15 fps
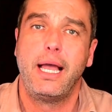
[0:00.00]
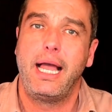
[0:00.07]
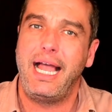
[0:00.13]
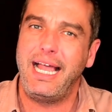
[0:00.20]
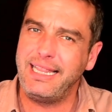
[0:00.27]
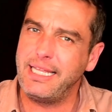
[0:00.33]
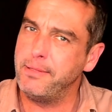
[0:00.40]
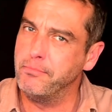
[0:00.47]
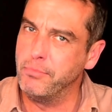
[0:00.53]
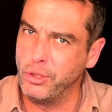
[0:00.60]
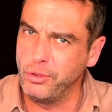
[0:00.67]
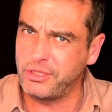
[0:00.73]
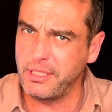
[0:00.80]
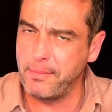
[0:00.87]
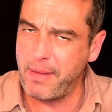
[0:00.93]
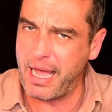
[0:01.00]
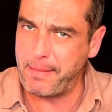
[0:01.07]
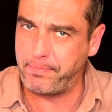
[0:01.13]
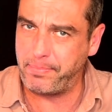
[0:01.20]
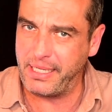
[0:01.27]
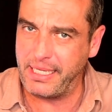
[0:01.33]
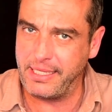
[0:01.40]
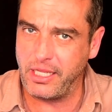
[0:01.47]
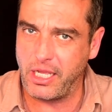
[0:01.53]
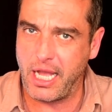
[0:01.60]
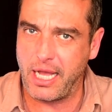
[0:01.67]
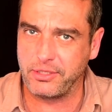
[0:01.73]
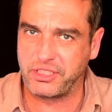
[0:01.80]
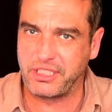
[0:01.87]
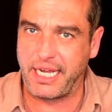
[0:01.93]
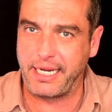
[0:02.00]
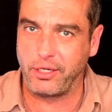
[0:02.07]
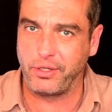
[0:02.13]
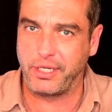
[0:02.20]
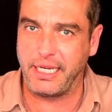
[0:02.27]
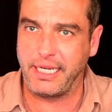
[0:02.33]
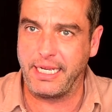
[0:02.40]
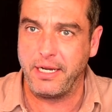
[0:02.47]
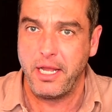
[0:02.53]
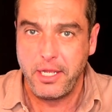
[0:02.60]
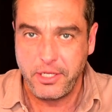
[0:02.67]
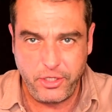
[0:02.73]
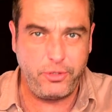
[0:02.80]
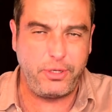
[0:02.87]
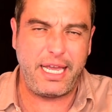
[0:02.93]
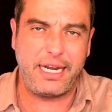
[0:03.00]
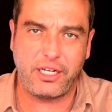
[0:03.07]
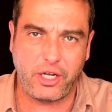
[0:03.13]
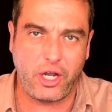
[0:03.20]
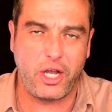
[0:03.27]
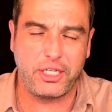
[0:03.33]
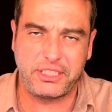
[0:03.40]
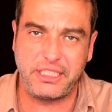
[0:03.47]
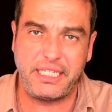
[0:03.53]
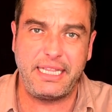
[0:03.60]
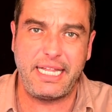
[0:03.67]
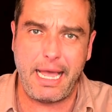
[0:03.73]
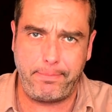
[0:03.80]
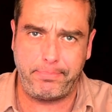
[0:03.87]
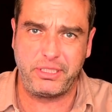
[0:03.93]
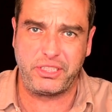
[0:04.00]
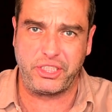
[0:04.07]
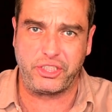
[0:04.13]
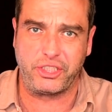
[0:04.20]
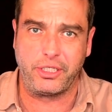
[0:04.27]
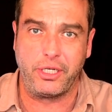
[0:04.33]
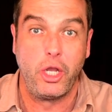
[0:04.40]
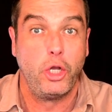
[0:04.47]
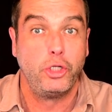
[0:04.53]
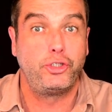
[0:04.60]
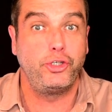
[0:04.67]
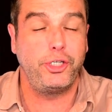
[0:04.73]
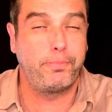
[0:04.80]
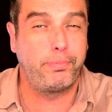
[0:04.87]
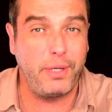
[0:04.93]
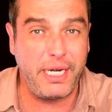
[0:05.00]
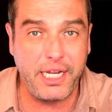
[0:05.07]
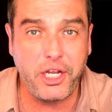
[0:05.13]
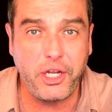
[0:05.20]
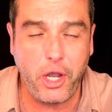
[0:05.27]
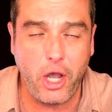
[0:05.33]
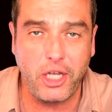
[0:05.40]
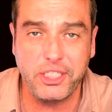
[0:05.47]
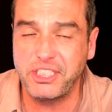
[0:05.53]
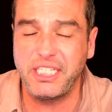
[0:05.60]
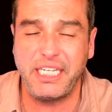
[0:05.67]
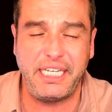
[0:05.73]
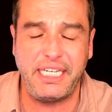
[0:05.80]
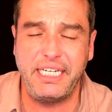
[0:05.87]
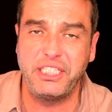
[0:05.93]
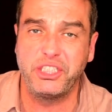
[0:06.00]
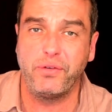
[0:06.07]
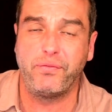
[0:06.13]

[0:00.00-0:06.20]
And then Musah might be outside looking in. Do you get Acosta in that position? Do you bring Acosta in as a